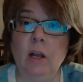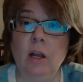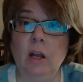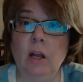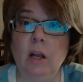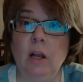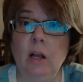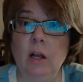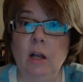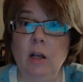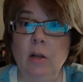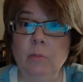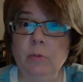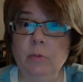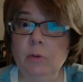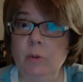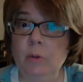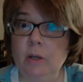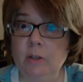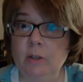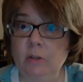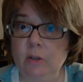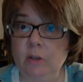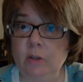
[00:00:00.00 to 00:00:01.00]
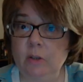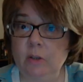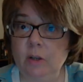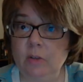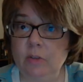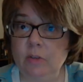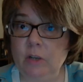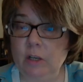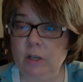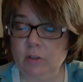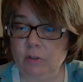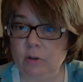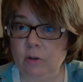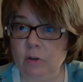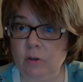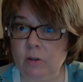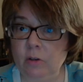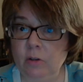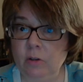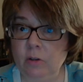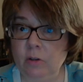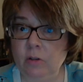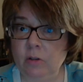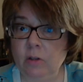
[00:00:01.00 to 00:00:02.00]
Go ahead and contact her